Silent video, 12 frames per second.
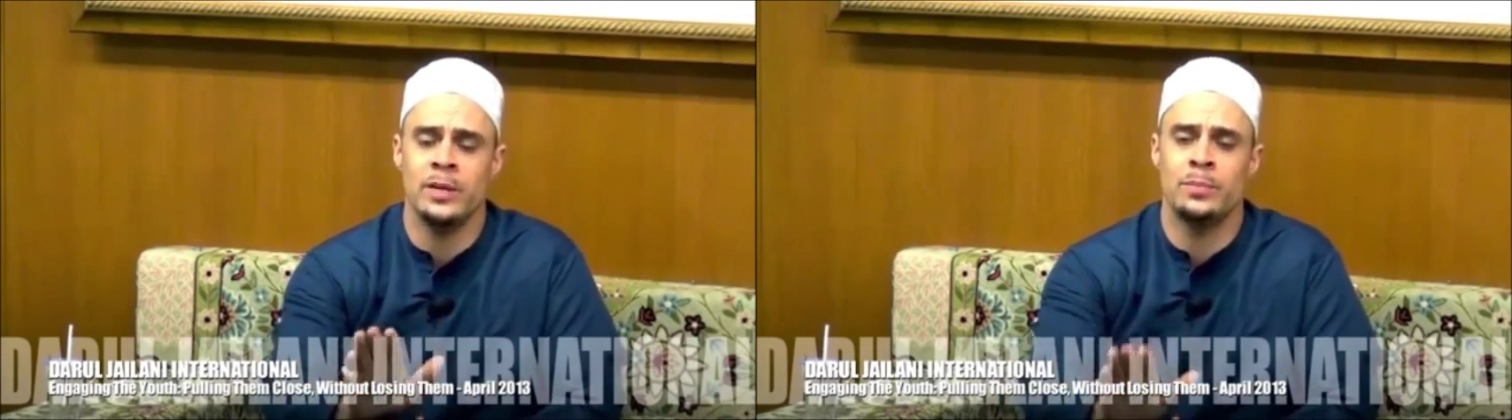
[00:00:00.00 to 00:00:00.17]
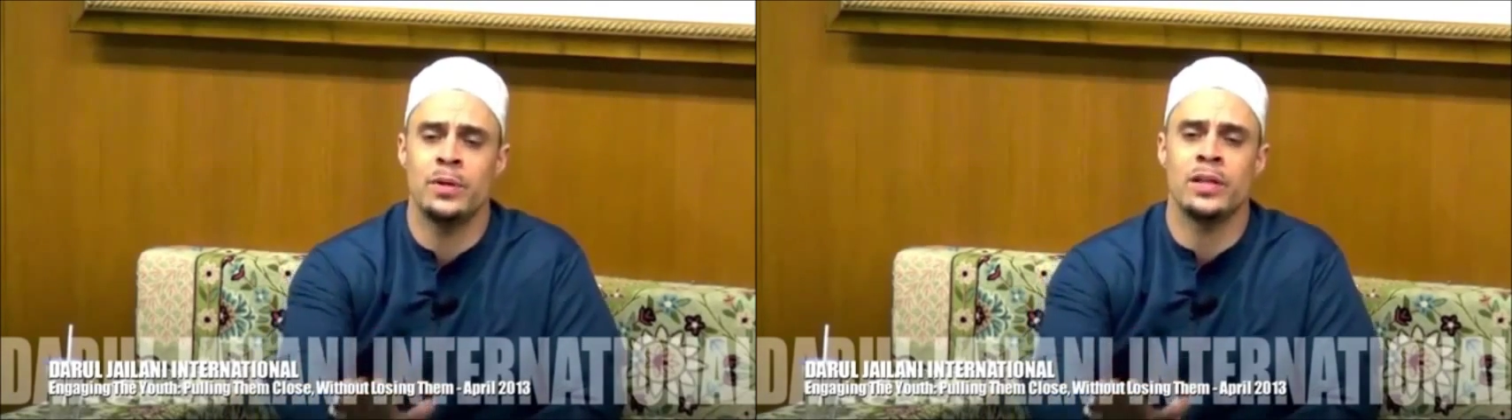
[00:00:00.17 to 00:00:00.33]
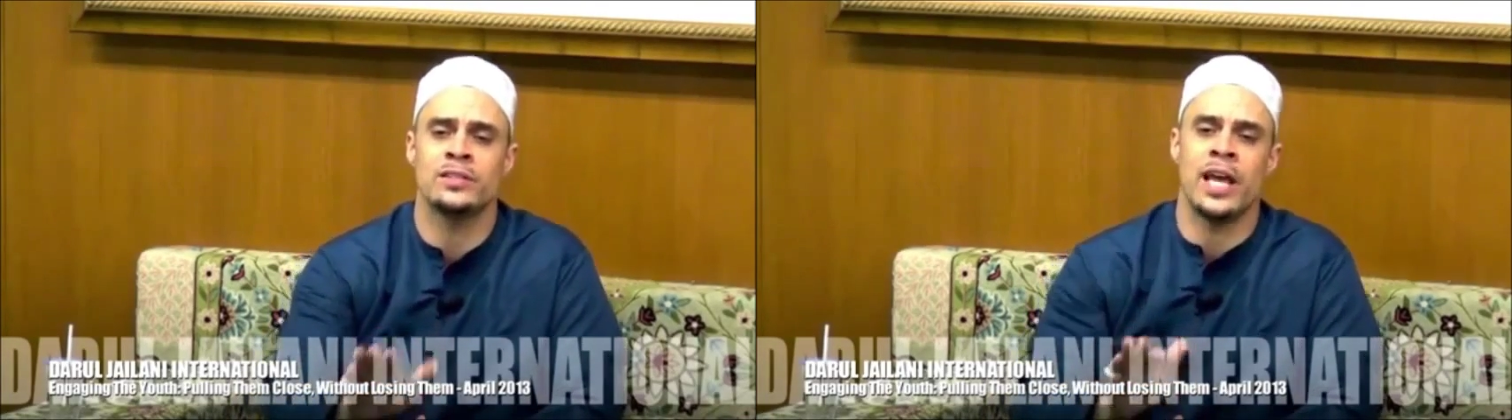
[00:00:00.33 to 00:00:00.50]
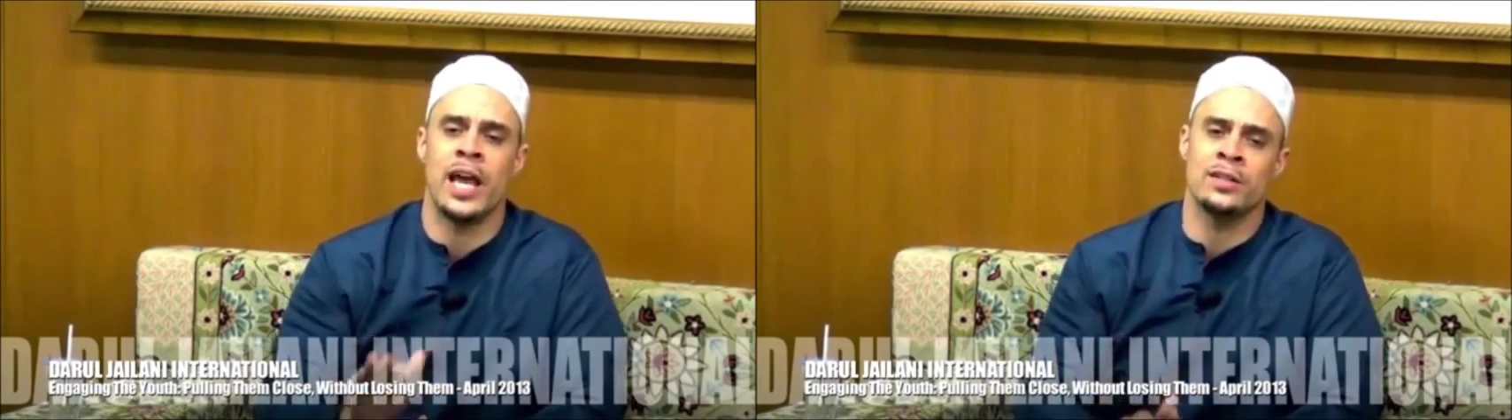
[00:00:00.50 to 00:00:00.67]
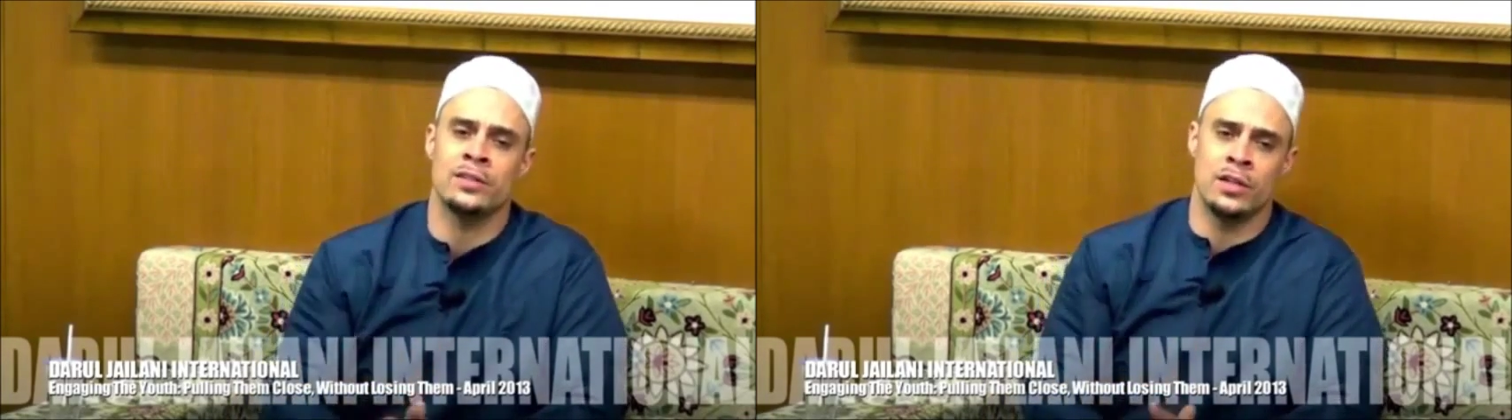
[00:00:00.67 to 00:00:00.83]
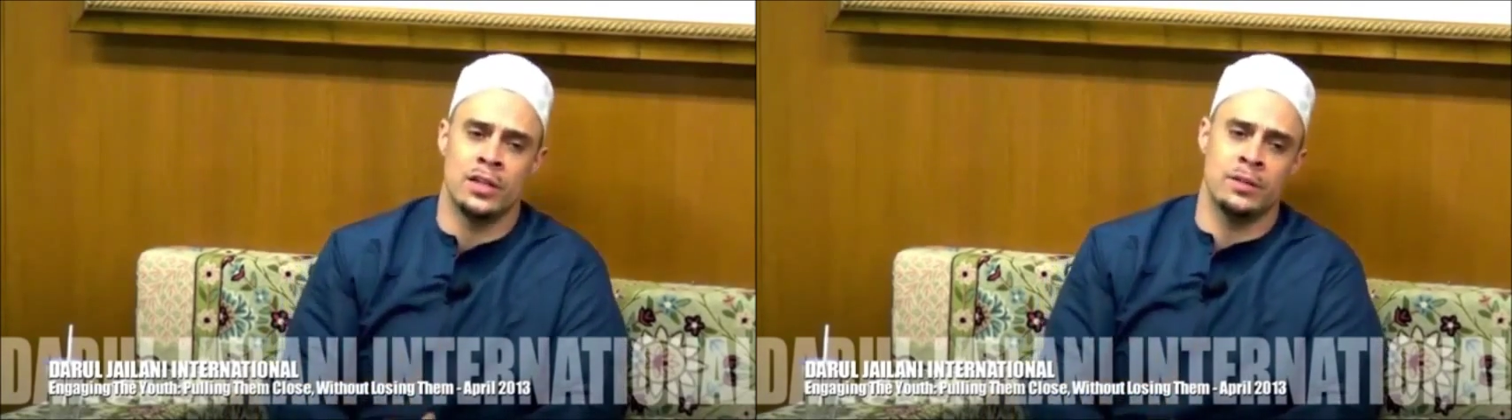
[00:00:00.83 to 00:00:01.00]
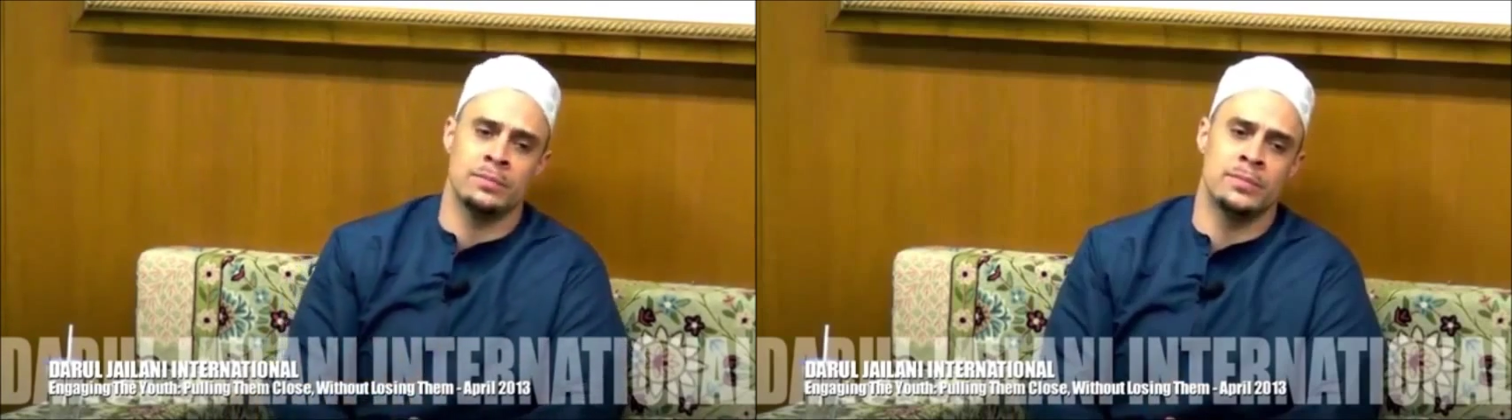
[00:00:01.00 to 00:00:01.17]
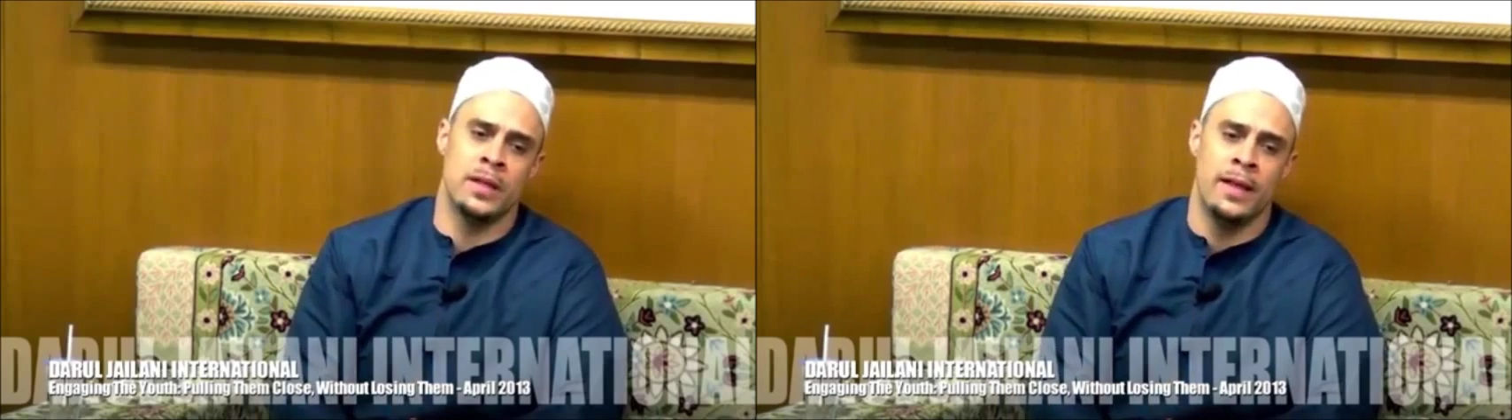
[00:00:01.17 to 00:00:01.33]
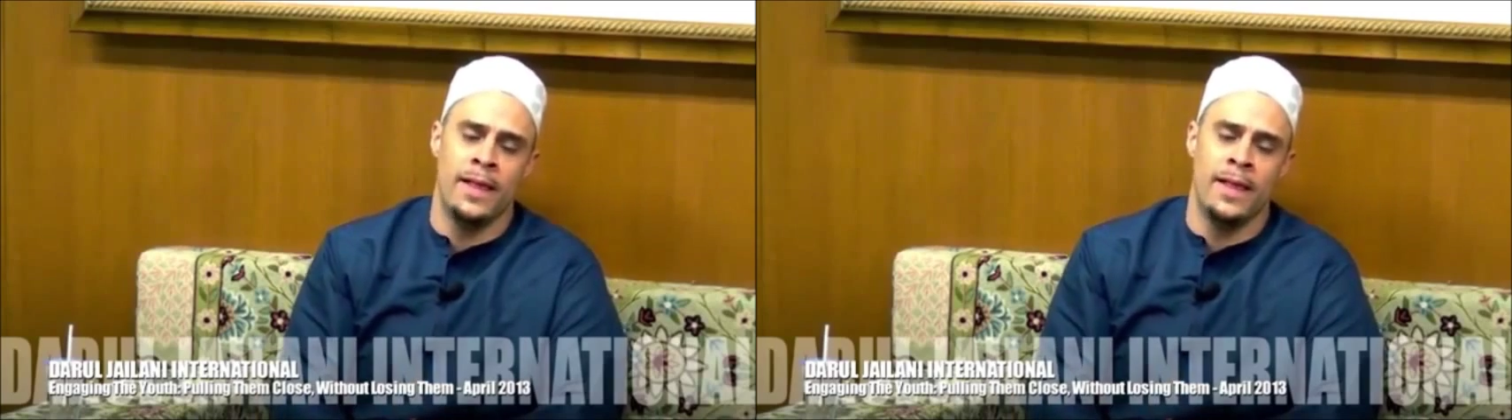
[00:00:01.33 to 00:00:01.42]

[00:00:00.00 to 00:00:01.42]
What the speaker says: He put his hand on him.